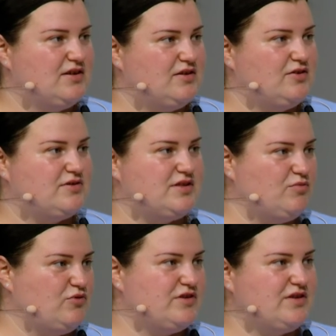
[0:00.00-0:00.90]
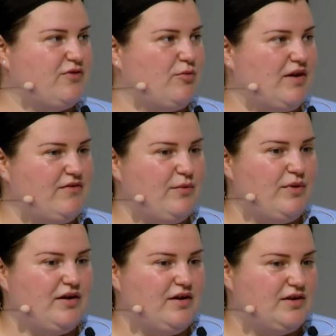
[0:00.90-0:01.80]
Yeah. You see music from
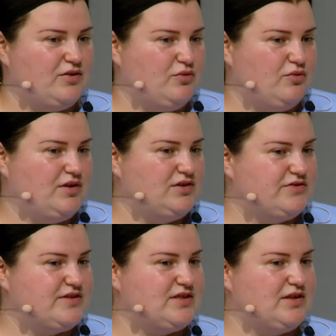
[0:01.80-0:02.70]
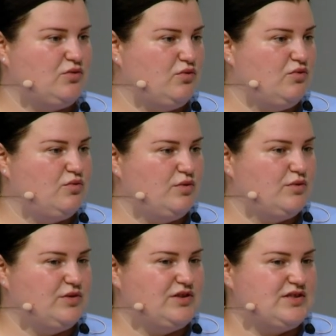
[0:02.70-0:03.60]
everywhere, and you're interested in who,
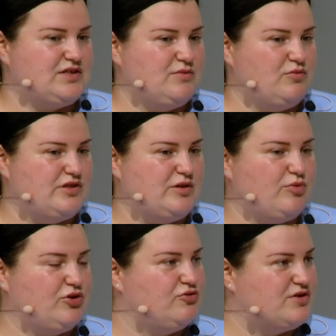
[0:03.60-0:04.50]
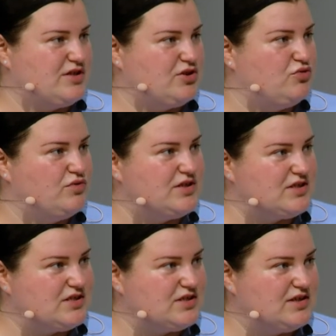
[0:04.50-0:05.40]
what is music producer do
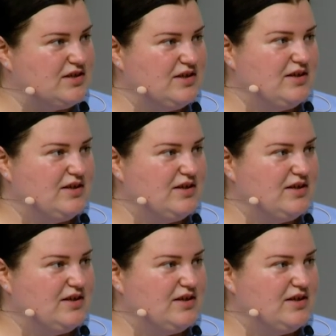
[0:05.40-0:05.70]
this.